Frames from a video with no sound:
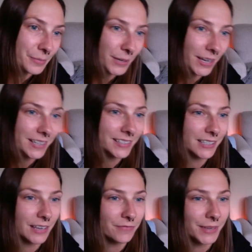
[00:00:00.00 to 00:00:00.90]
Bonnie
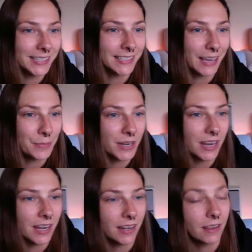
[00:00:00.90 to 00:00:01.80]
says, I've been,
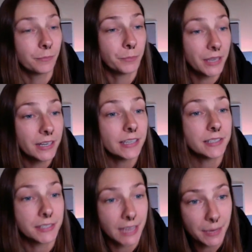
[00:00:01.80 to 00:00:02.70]
examinate, been
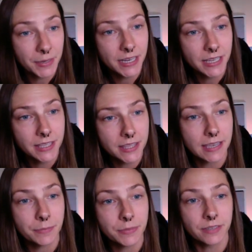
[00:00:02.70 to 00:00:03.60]
examining the
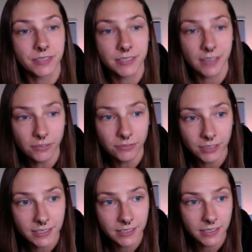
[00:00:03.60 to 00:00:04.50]
themes of
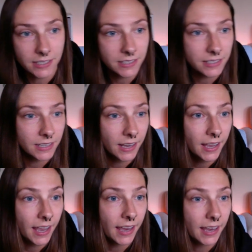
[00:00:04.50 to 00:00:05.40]
selflessness
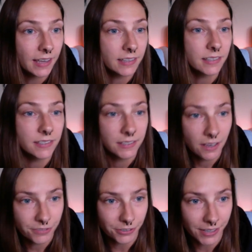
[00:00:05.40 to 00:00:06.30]
and
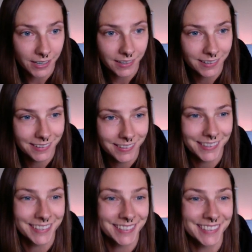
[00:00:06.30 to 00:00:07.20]
suffering.
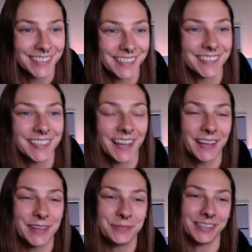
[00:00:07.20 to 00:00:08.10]
This is a
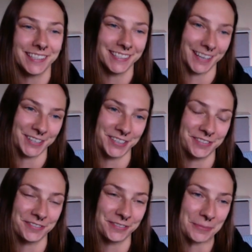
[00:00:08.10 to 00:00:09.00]
timely
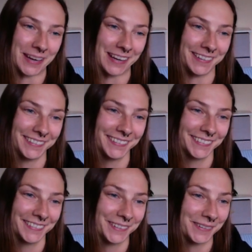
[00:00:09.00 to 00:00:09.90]
session for me.
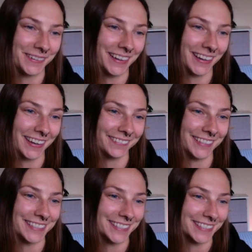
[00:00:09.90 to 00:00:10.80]
Cool. I can't
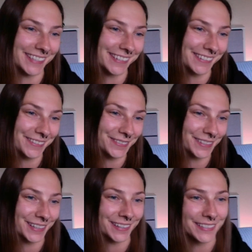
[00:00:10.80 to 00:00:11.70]
wait to see what the
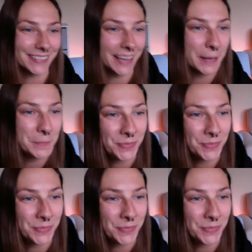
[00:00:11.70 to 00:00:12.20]
cards say.